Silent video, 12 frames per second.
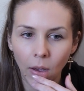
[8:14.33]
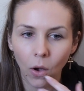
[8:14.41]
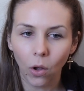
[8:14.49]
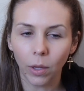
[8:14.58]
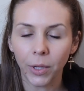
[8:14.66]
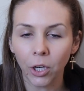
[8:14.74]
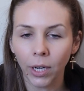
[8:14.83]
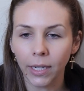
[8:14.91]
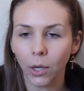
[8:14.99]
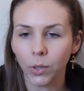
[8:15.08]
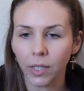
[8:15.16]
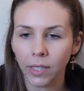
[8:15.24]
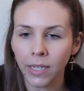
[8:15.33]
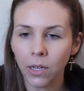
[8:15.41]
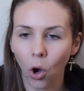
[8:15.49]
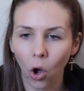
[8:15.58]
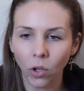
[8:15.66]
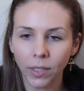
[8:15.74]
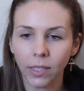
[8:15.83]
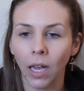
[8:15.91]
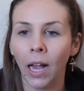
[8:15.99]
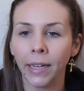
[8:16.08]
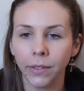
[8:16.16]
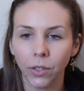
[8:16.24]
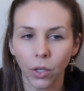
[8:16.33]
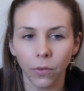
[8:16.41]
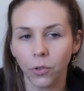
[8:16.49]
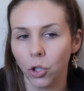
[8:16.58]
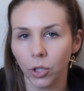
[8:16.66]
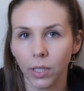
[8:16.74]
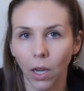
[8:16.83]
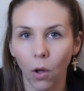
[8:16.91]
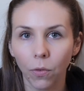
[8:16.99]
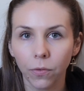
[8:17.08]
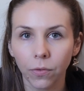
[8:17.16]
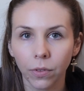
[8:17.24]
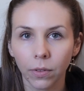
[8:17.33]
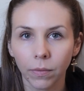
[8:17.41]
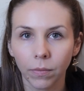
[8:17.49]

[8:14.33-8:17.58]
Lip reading: well, I'm hearing now, see all sides of yourself